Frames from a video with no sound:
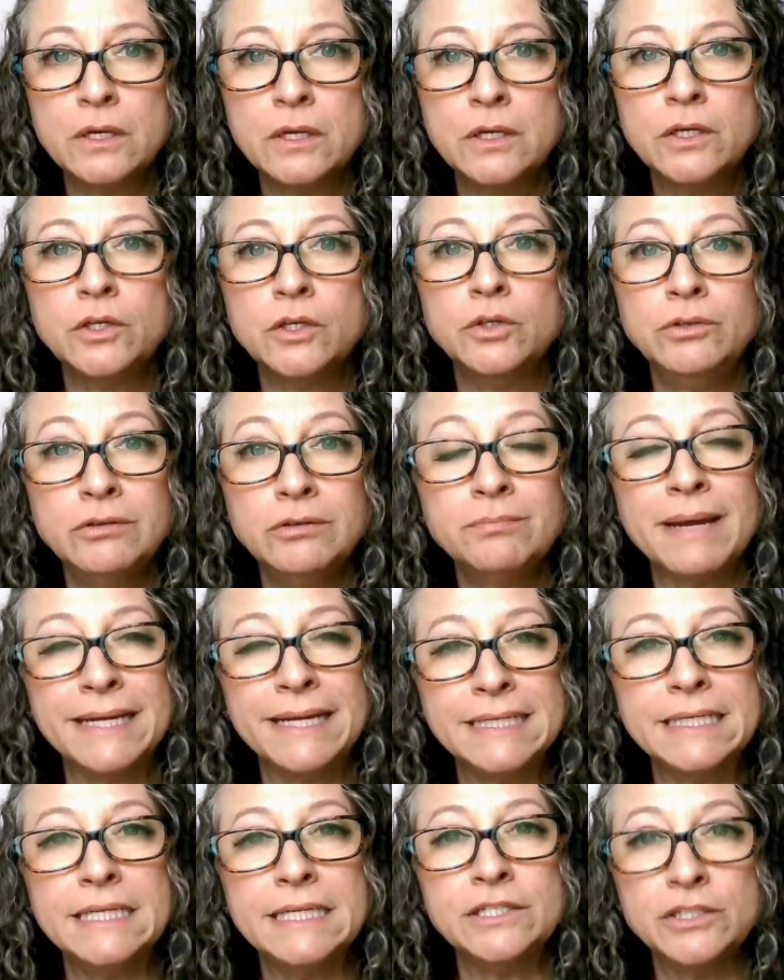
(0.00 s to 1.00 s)
you might
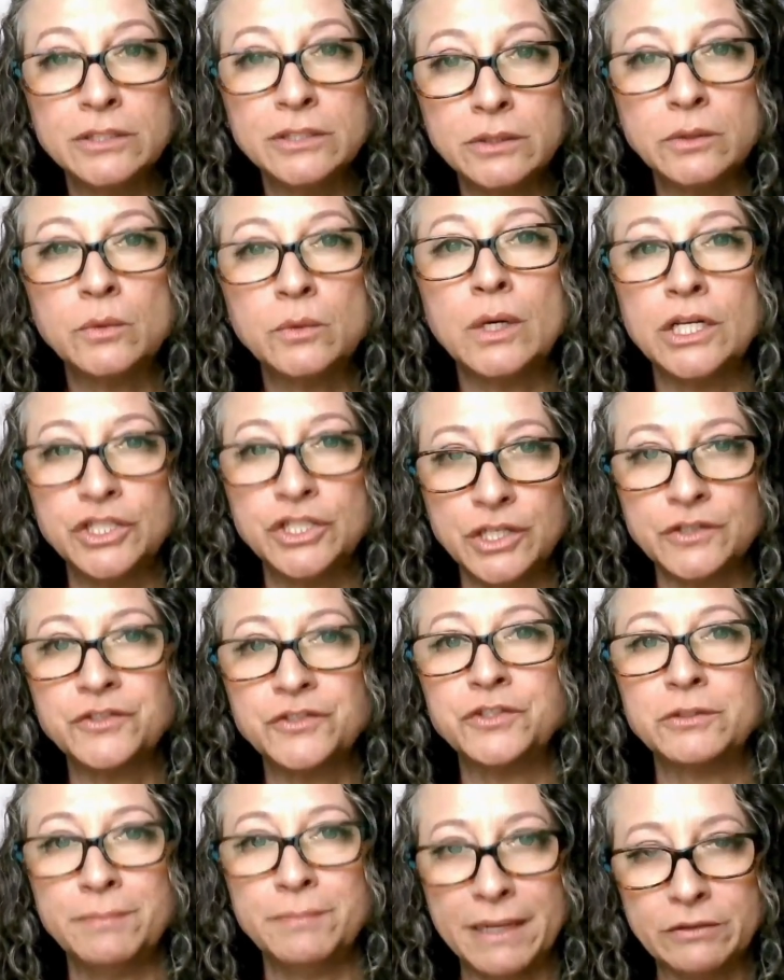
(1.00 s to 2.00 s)
need to adjust your
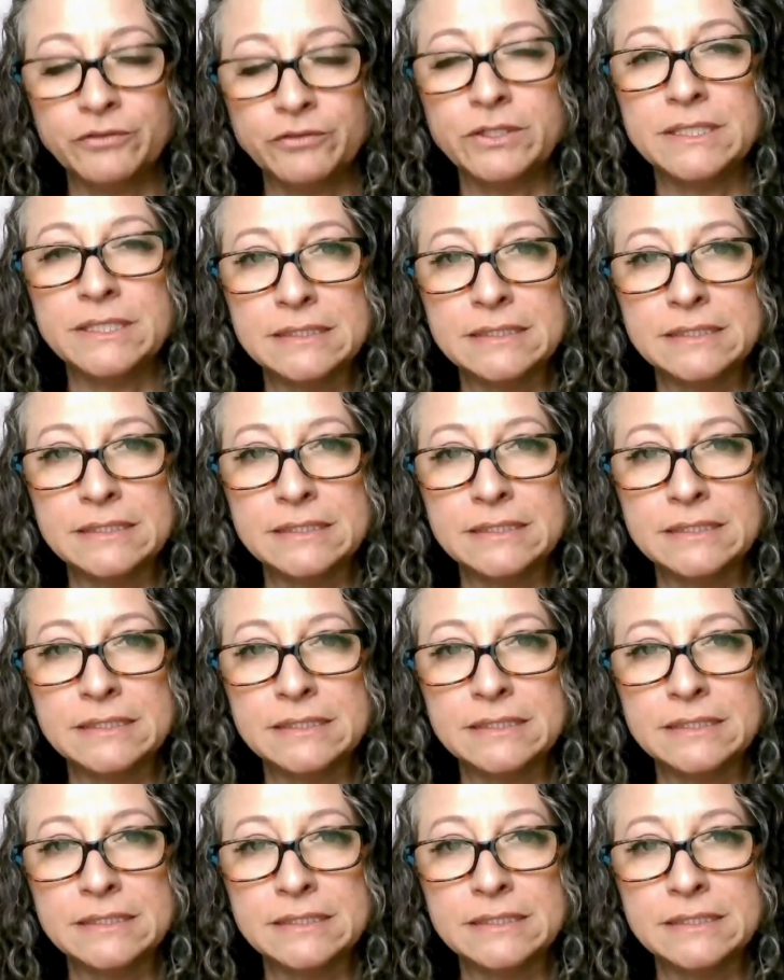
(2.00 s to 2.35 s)
boundaries.